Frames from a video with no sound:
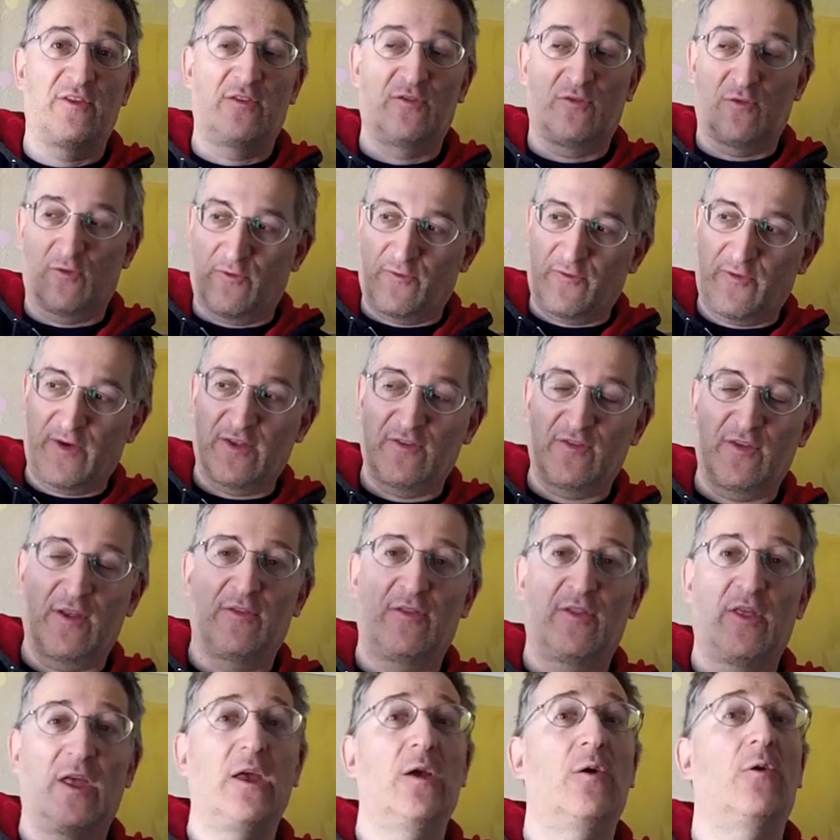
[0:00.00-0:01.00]
this sort of facet
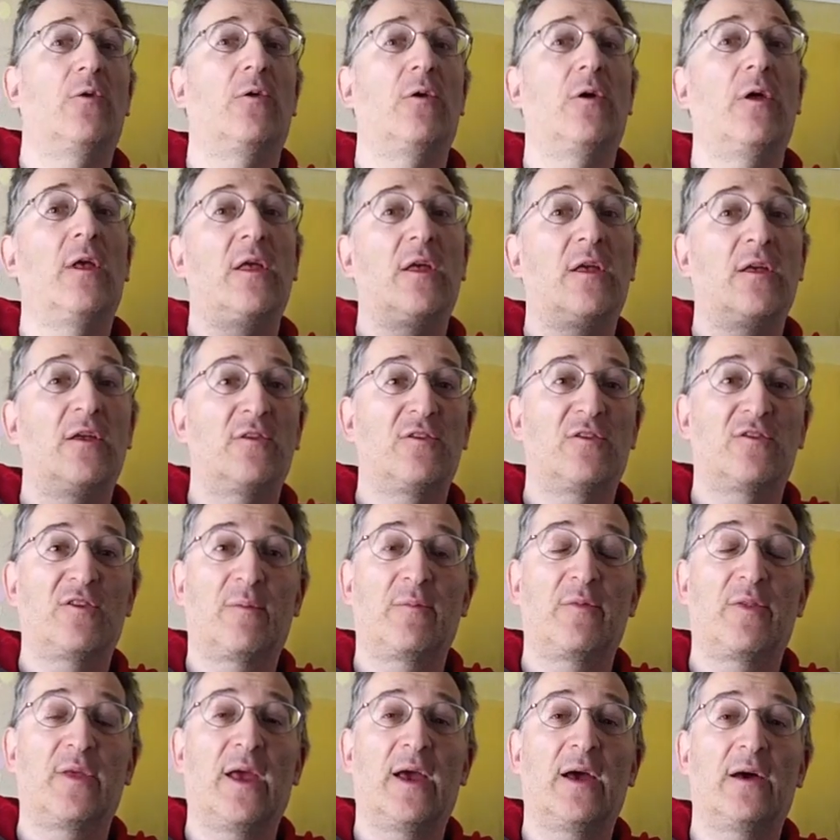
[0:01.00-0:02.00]
thing or
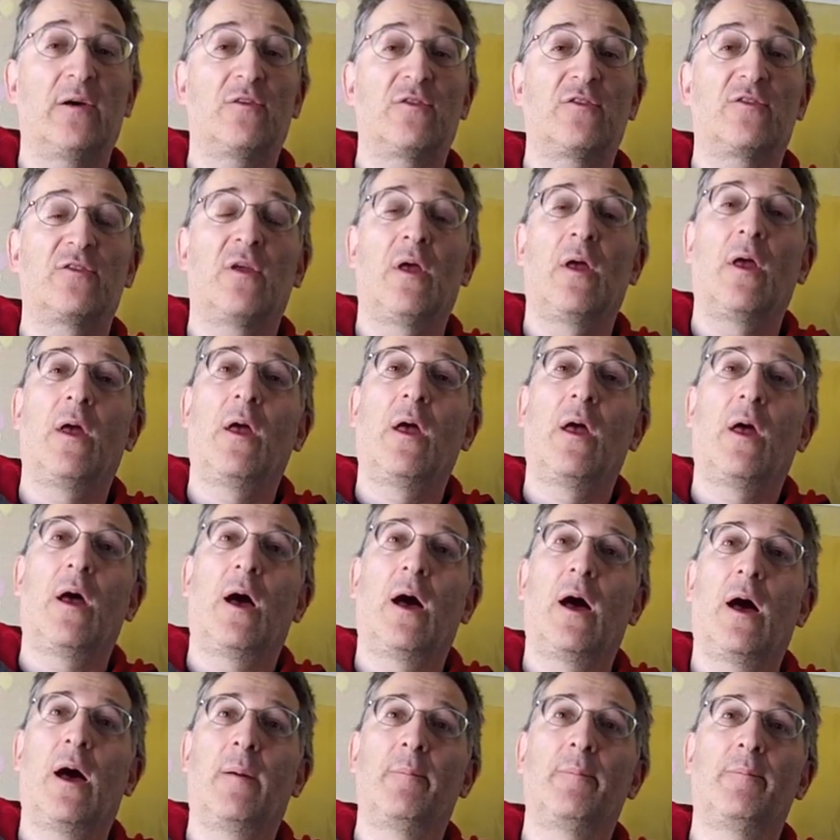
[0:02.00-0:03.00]
something else,
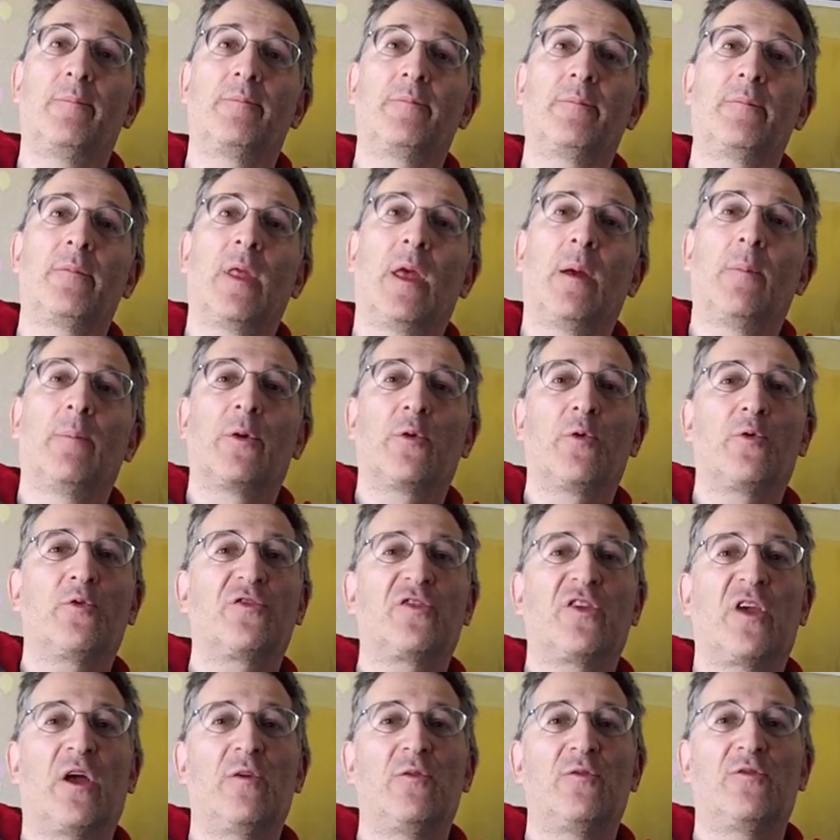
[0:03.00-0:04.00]
but
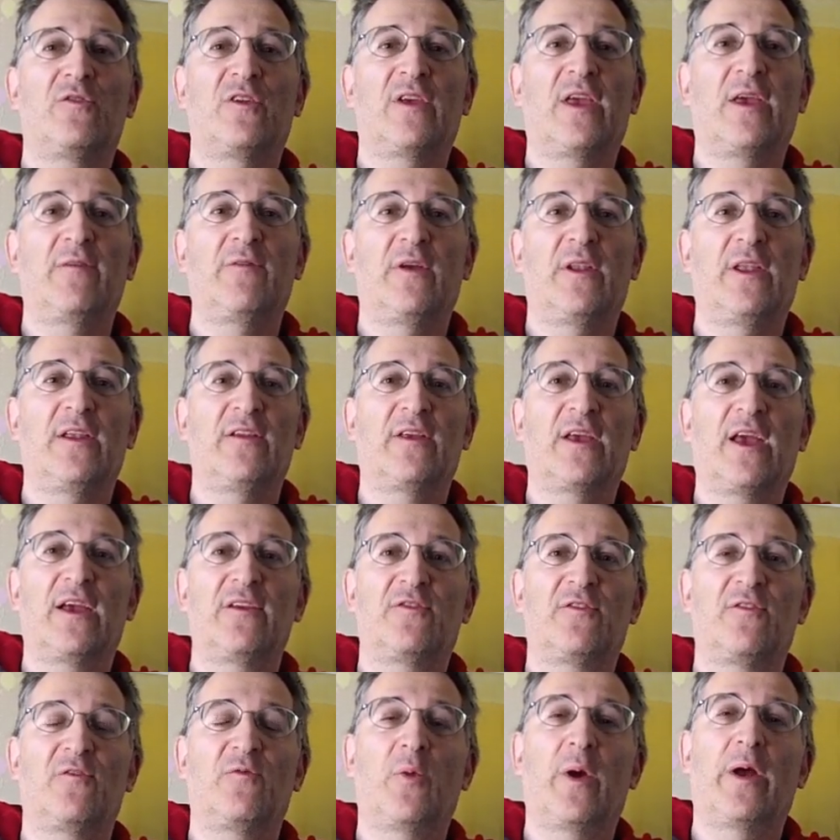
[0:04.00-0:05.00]
also to give you an
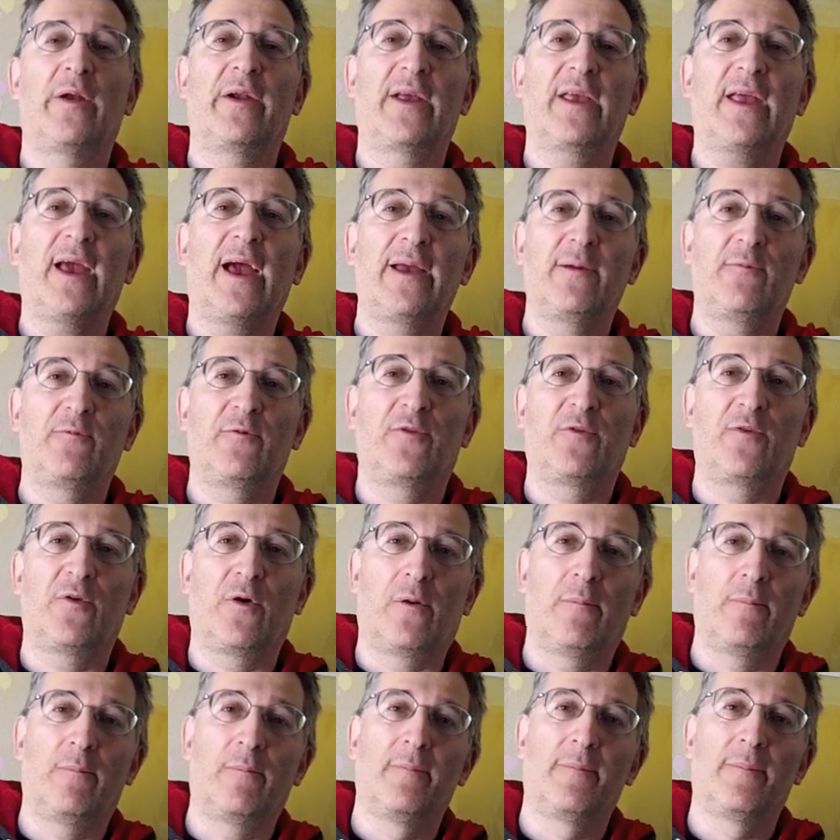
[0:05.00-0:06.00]
indication of where it came
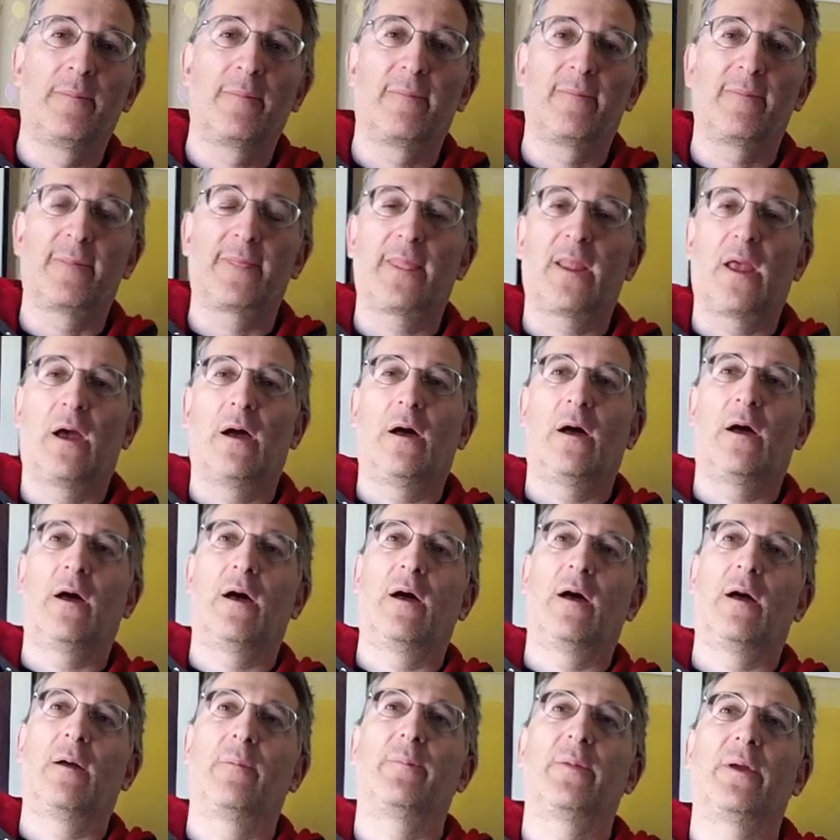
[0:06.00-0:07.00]
from,
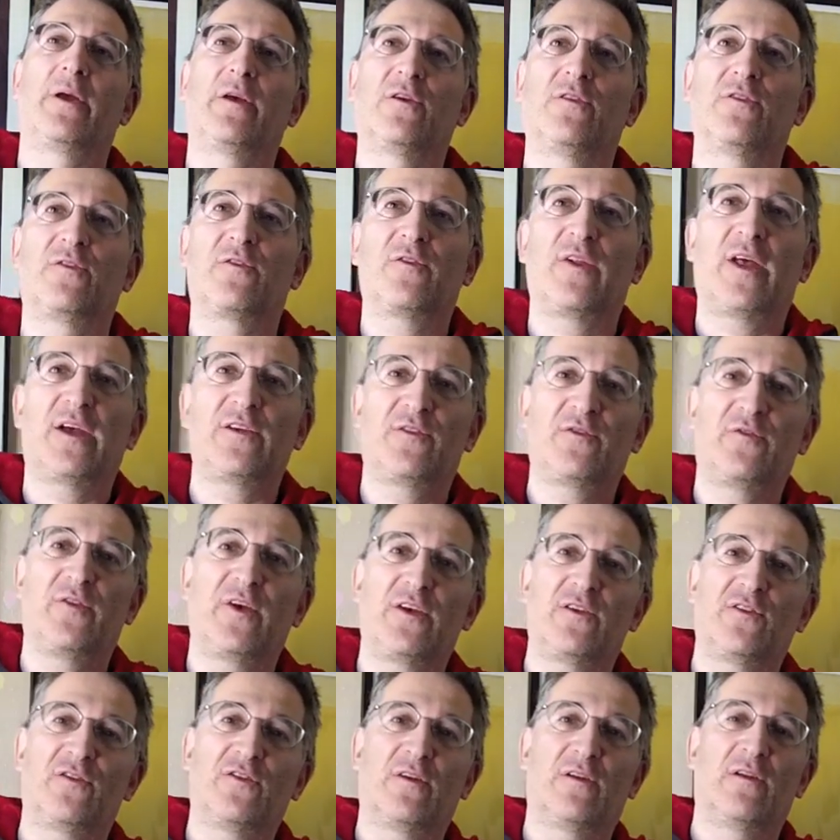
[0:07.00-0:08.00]
because flash
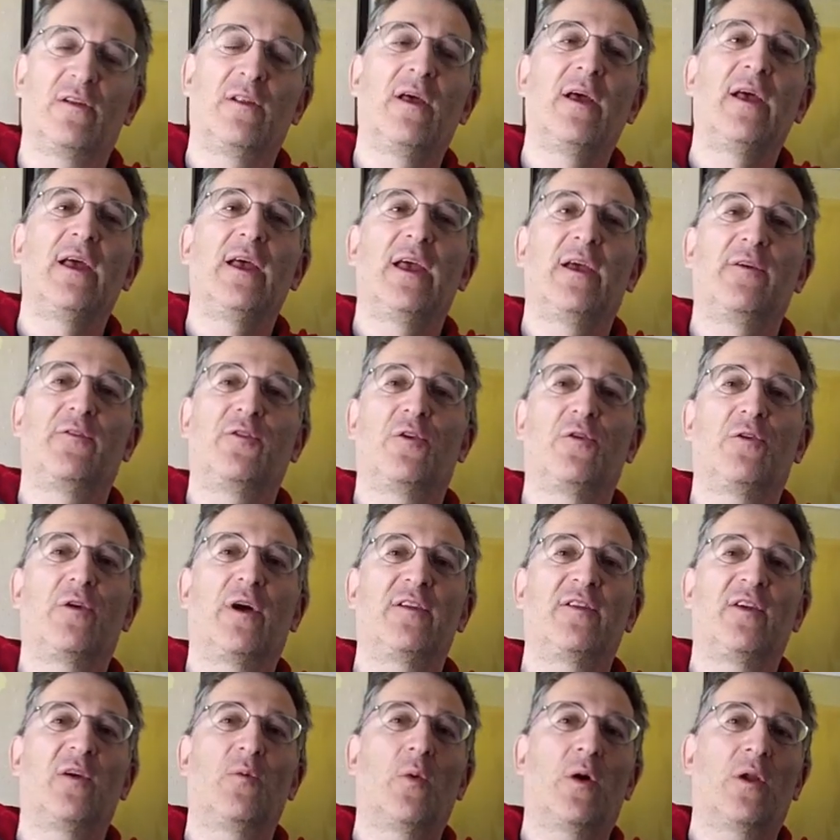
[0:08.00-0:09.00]
fiction, if you're
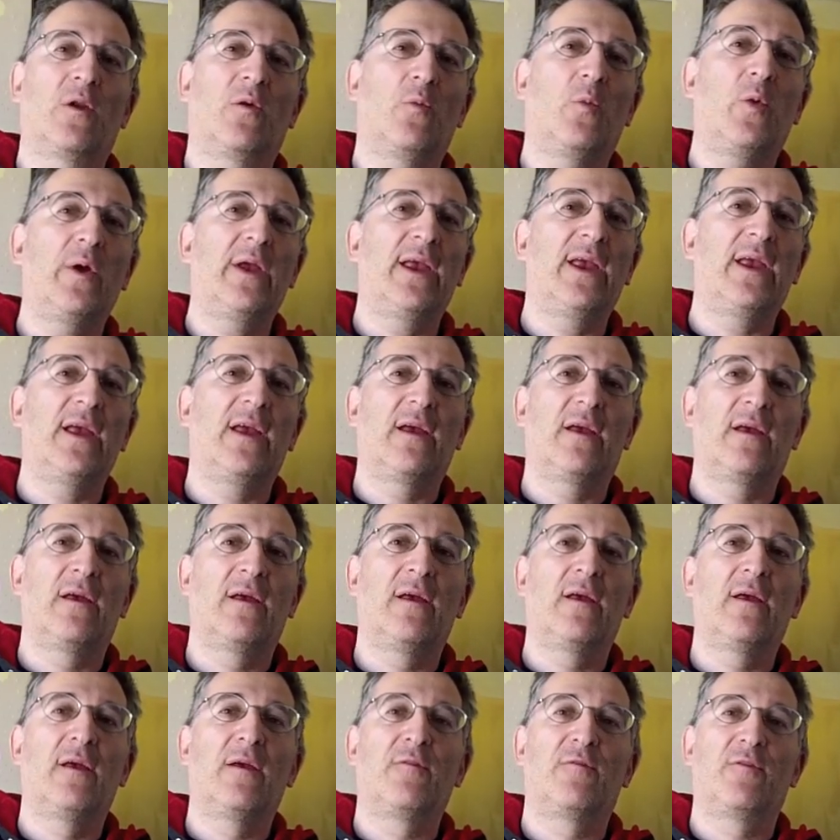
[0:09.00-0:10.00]
writing one a week
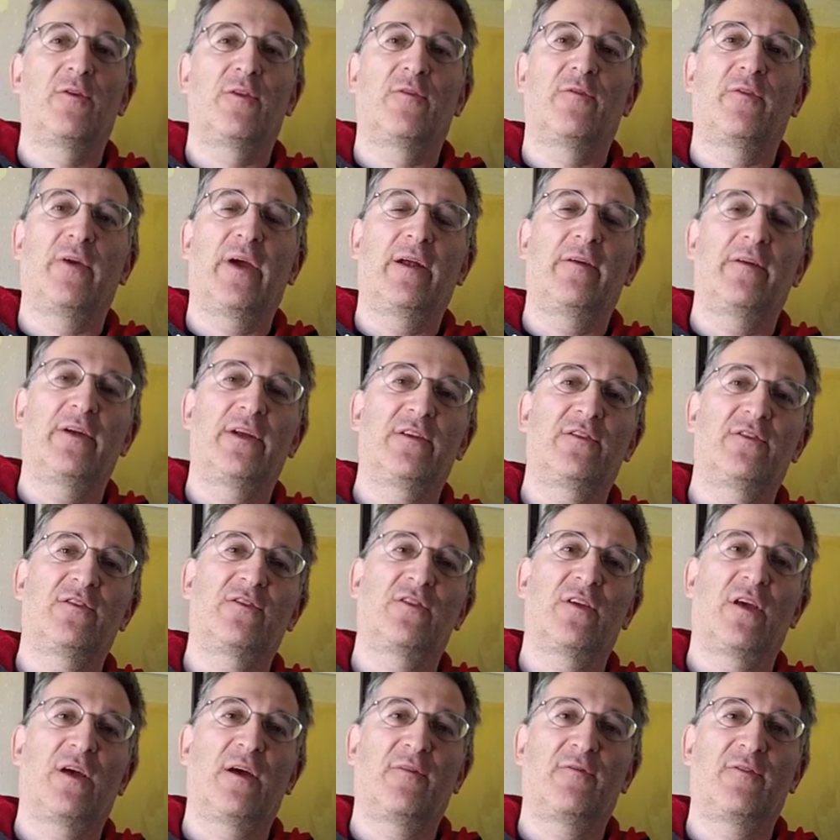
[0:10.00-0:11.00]
for the various
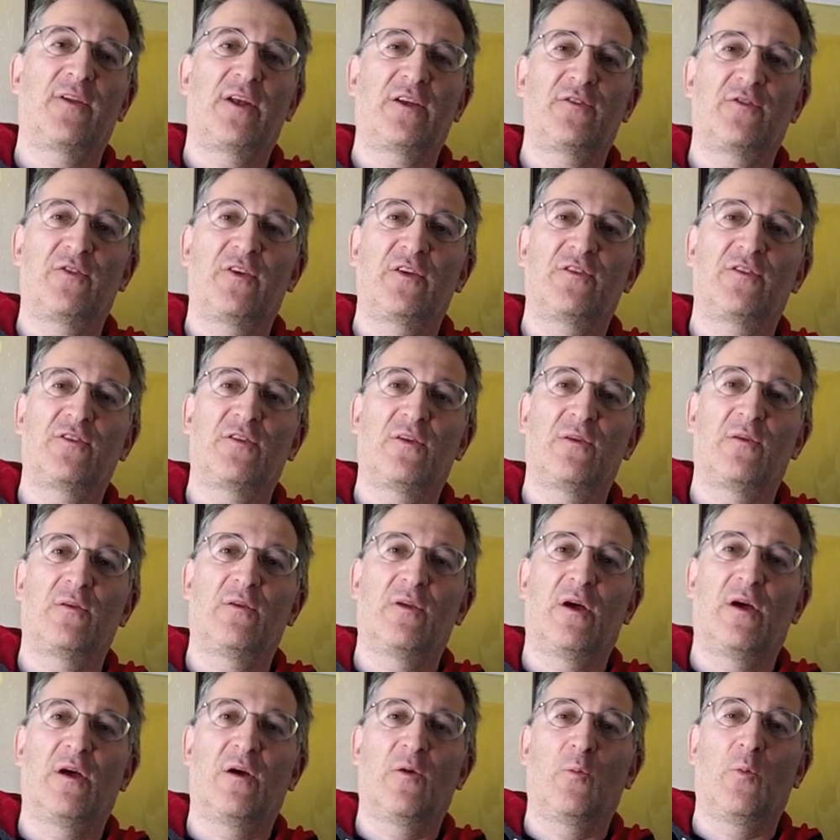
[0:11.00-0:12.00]
flash fiction
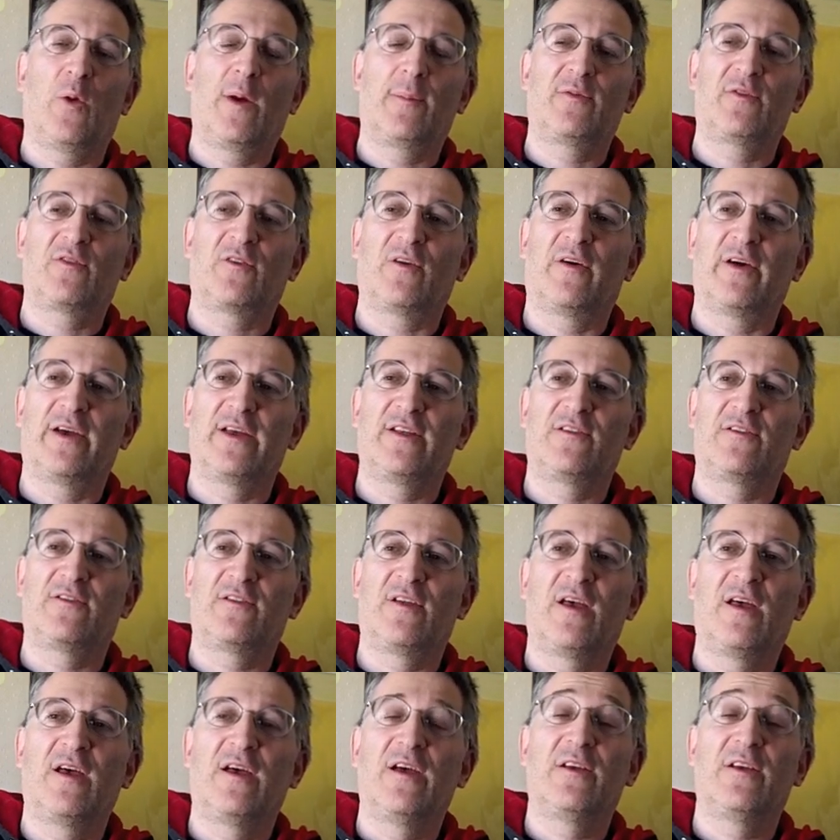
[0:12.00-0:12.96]
websites,